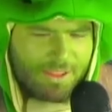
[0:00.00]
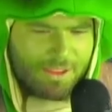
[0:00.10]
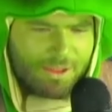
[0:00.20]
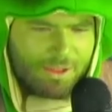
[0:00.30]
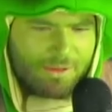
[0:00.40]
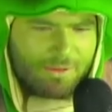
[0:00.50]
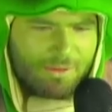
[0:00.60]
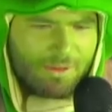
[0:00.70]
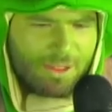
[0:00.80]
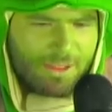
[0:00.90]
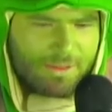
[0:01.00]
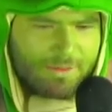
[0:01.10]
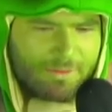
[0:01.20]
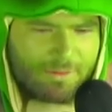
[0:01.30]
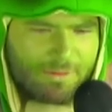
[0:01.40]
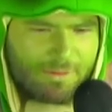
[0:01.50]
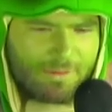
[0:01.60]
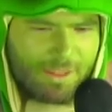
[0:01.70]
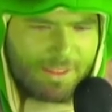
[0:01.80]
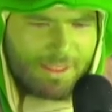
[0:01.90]
like a good thing,
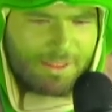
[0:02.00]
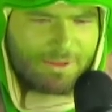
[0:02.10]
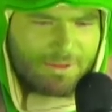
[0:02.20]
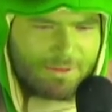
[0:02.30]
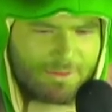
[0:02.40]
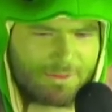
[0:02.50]
I guess.